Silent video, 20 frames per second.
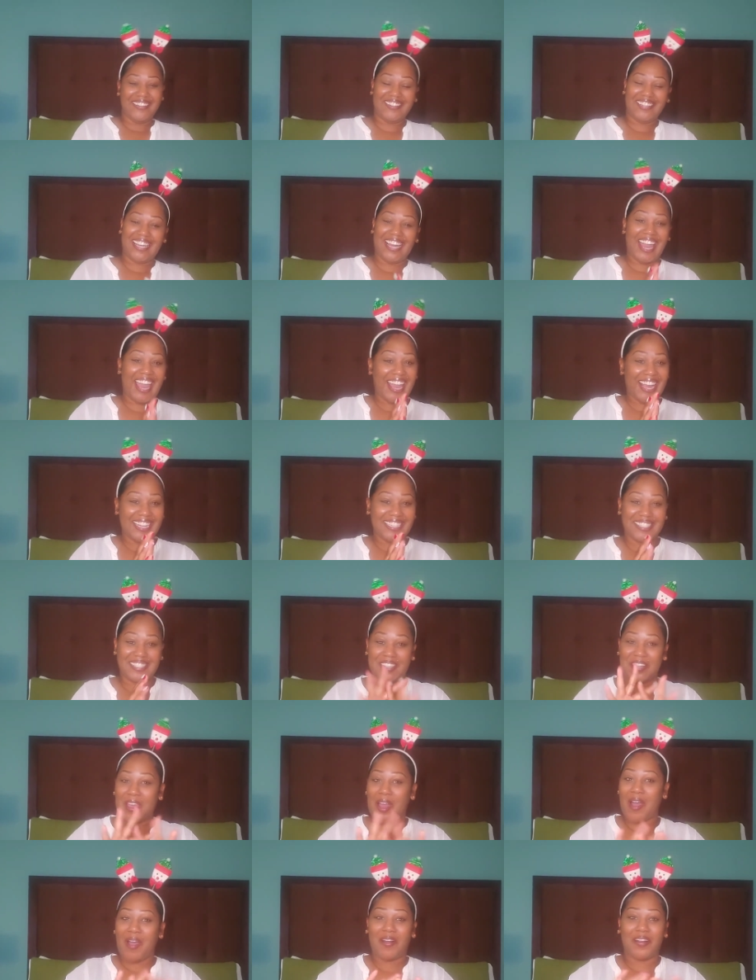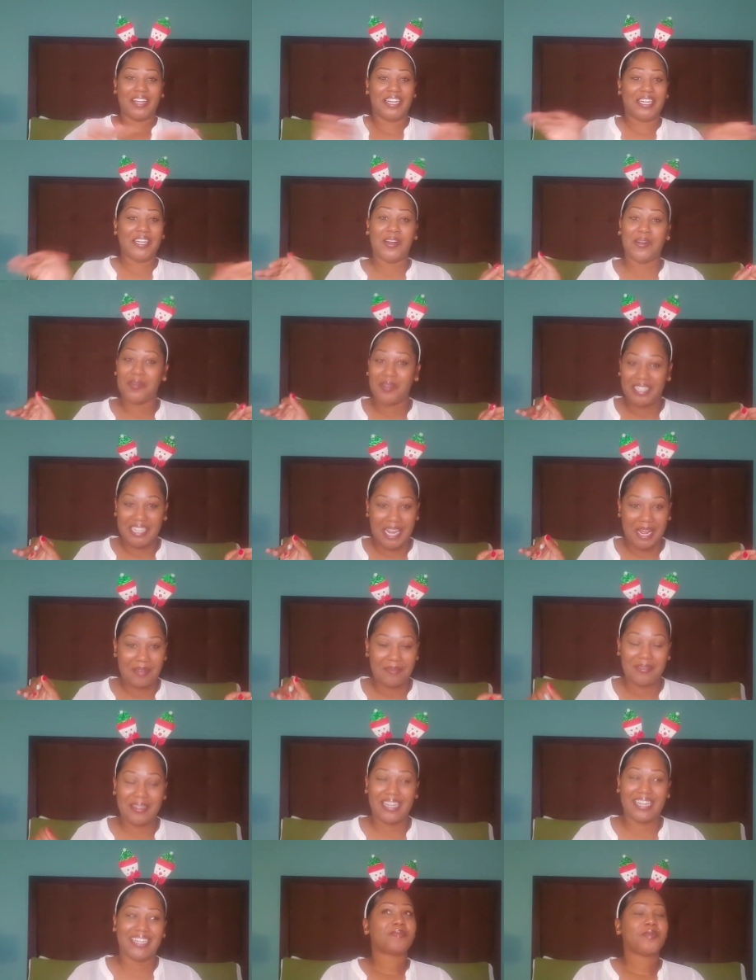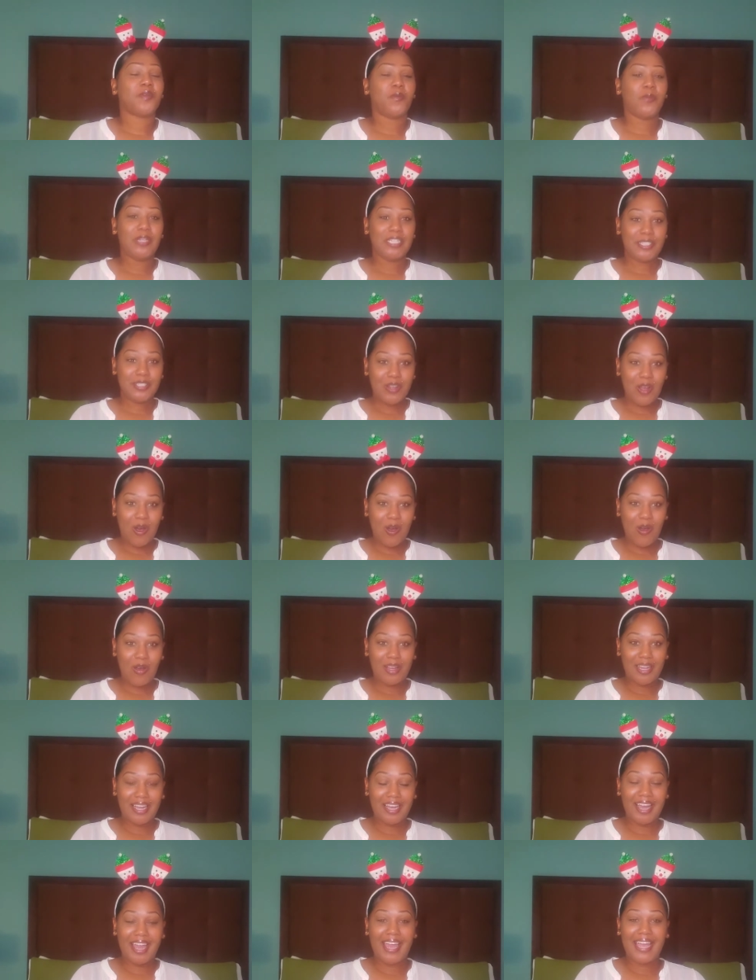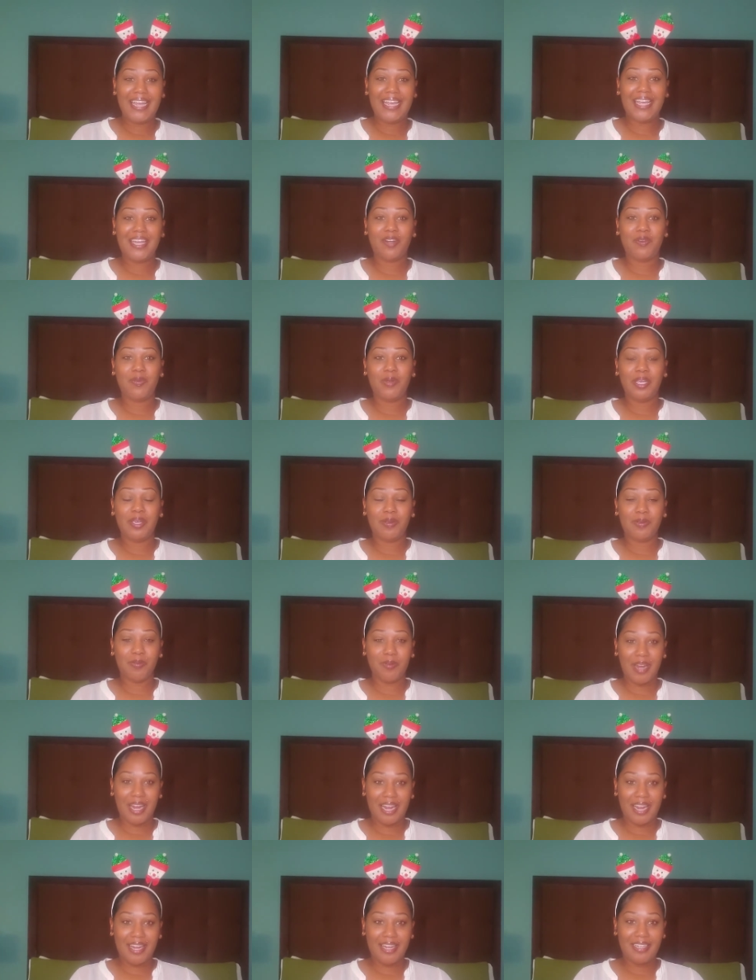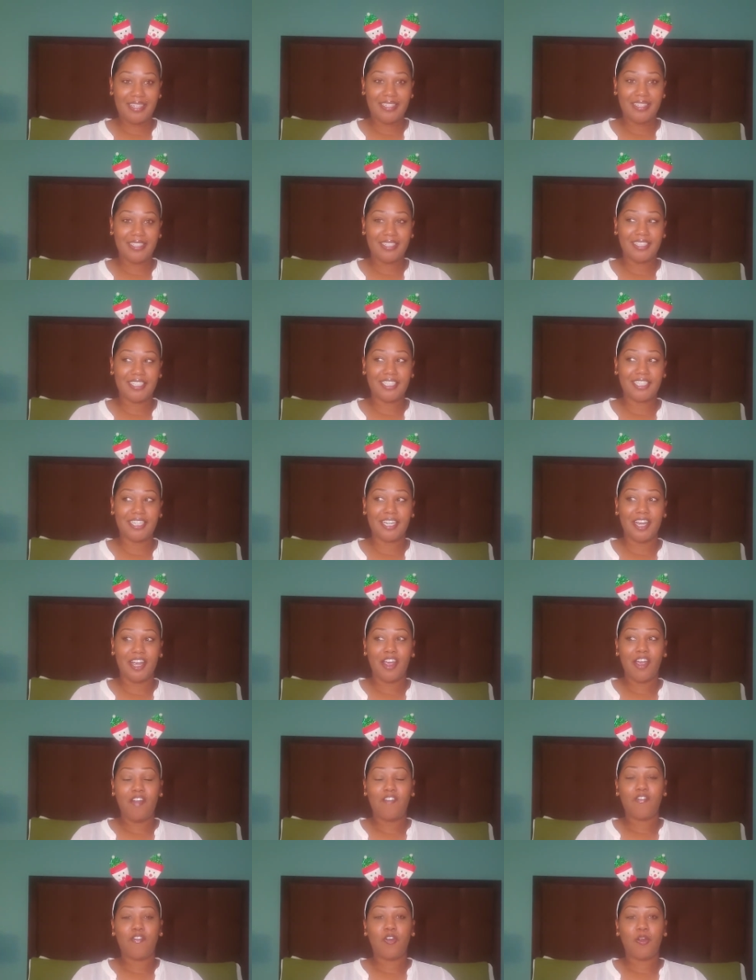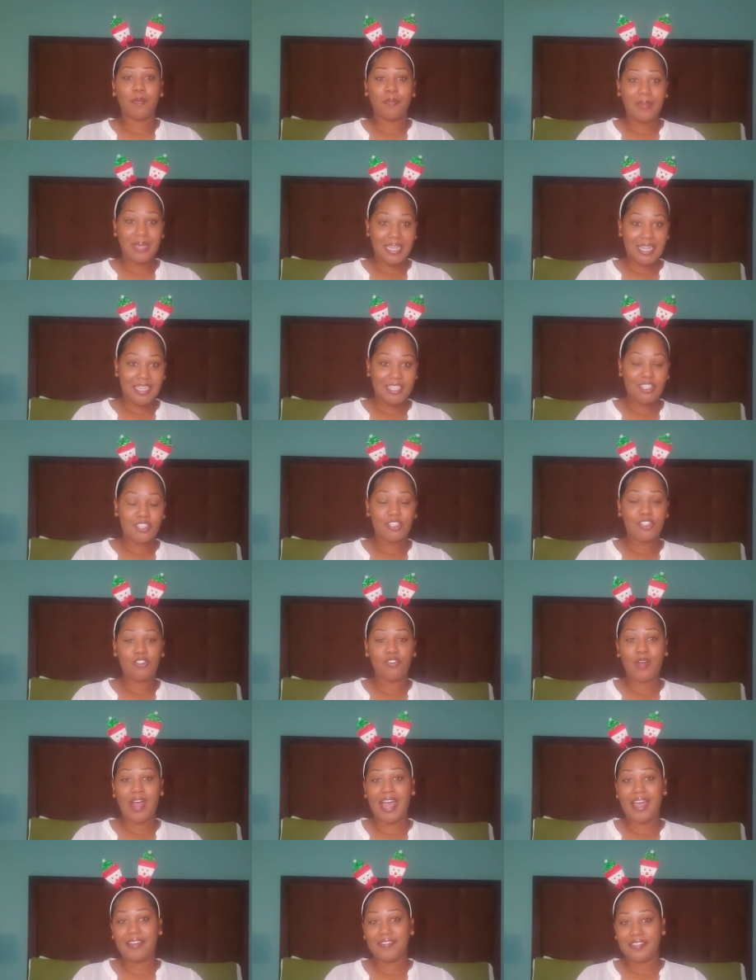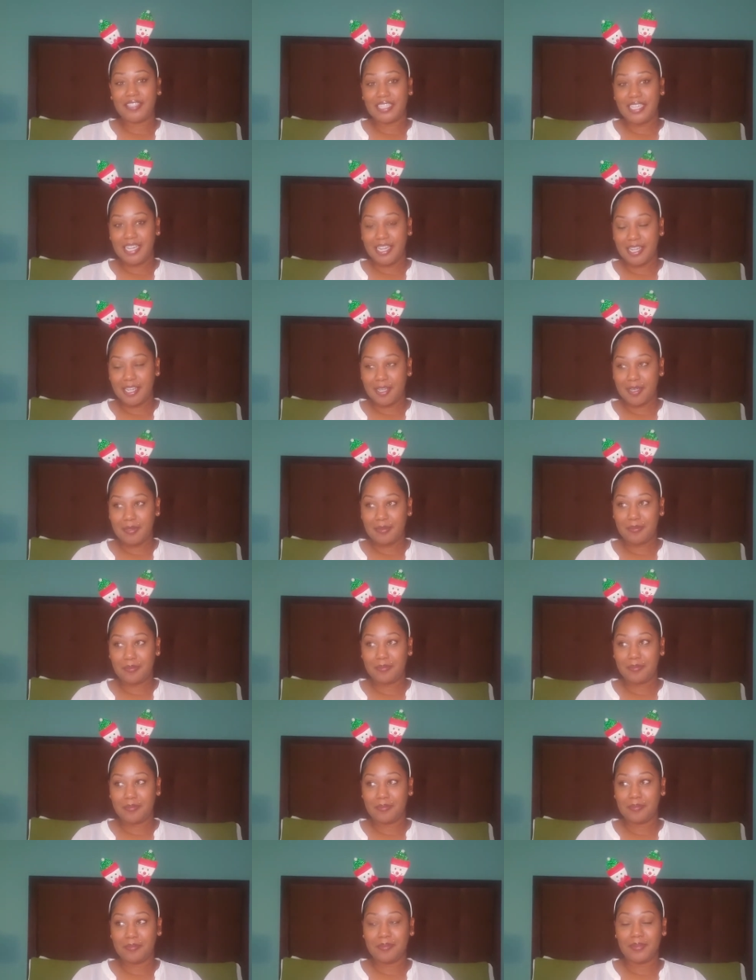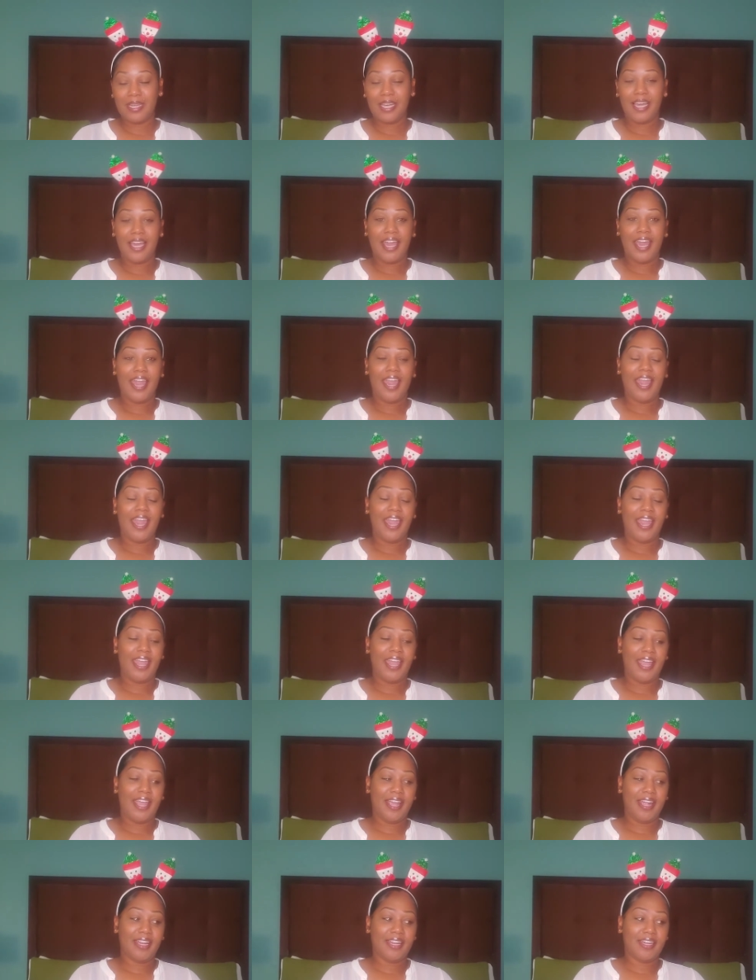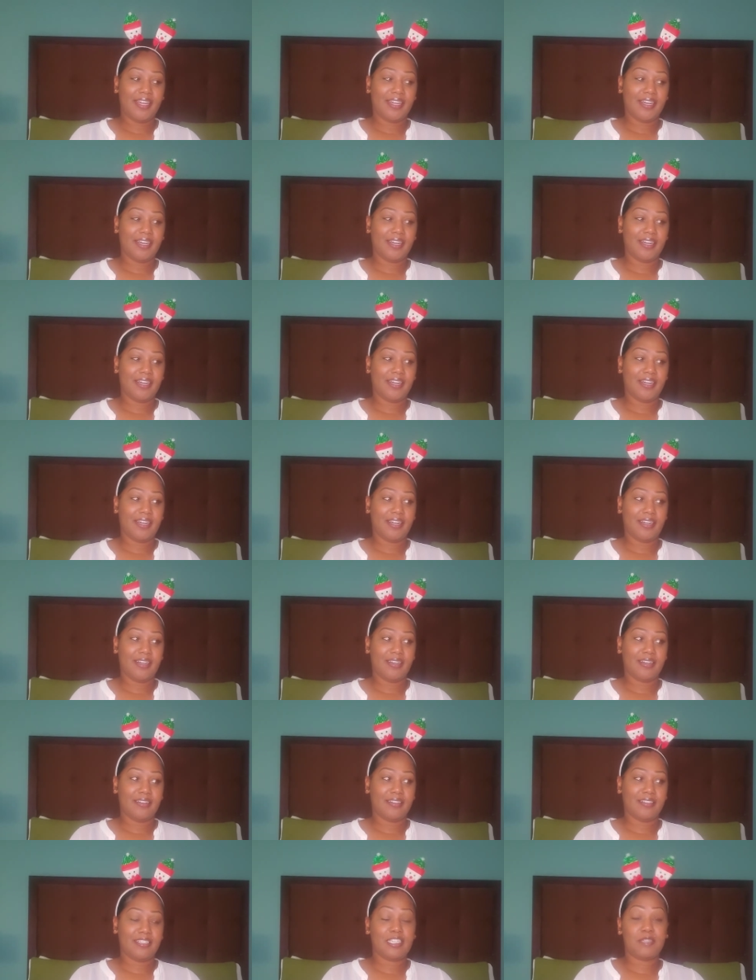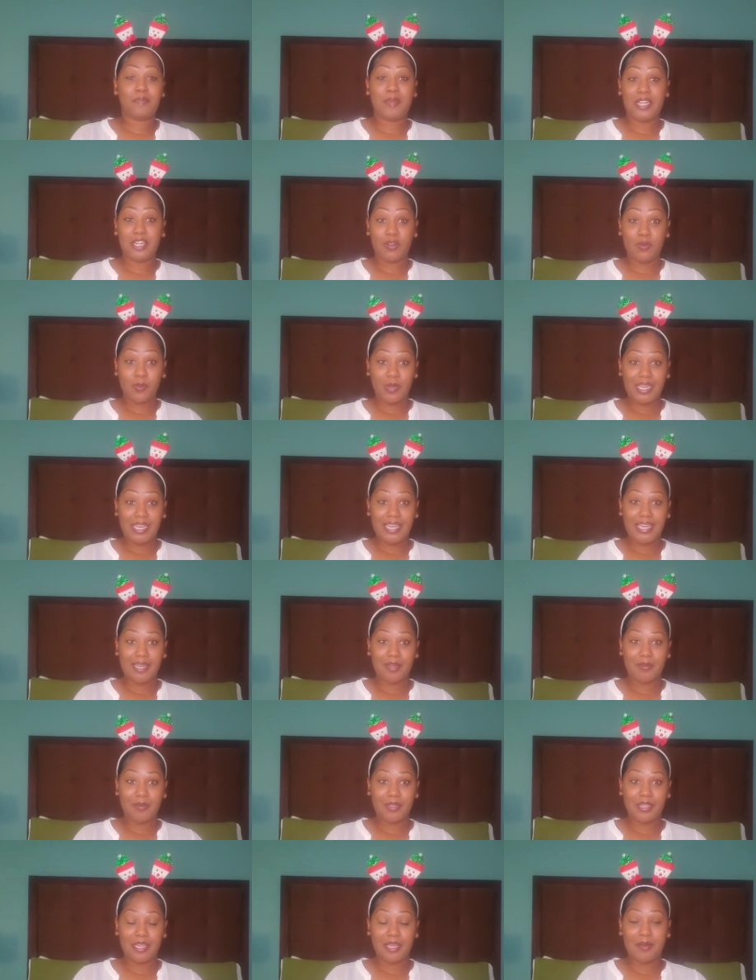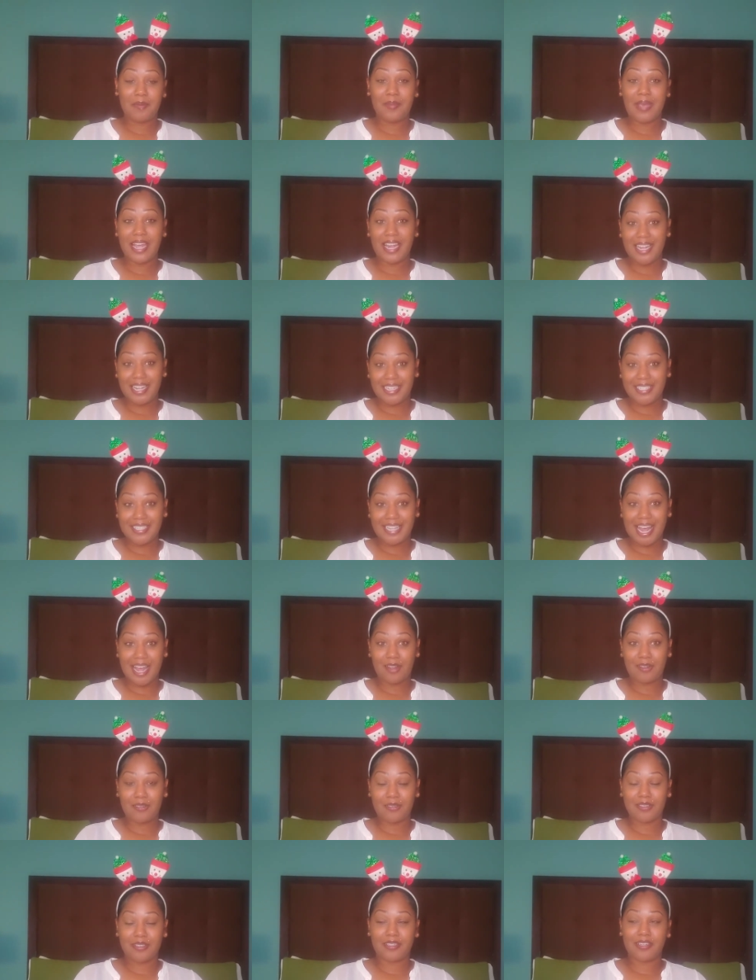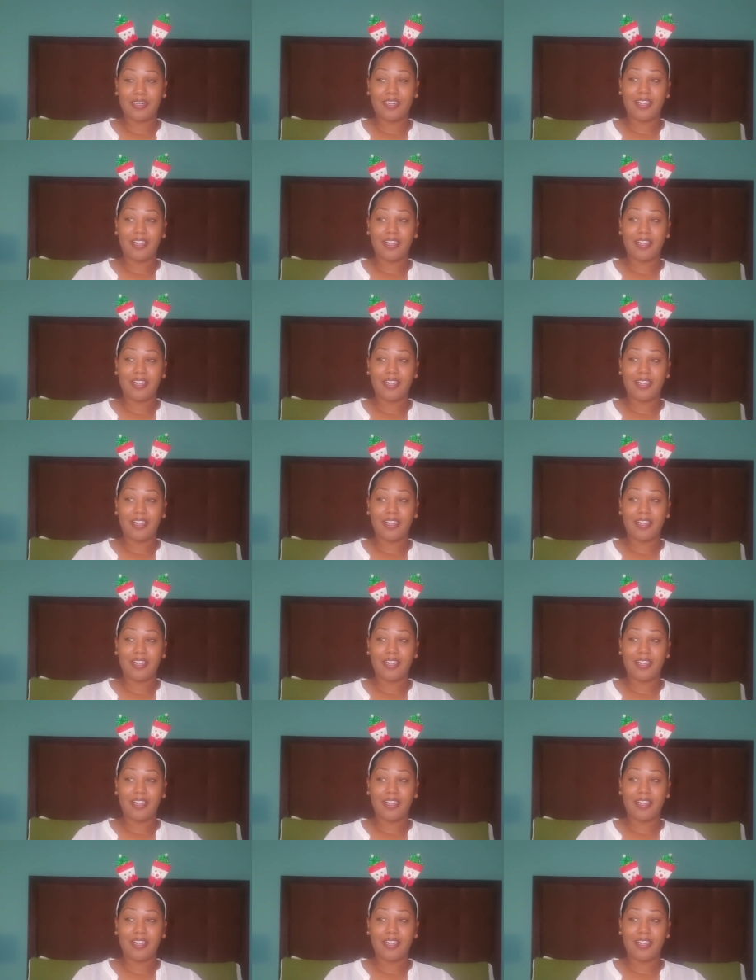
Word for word: okay, so y'all already know what that means. We talk and we arrange for me to drive to him and uh, spend the weekend with him at his house.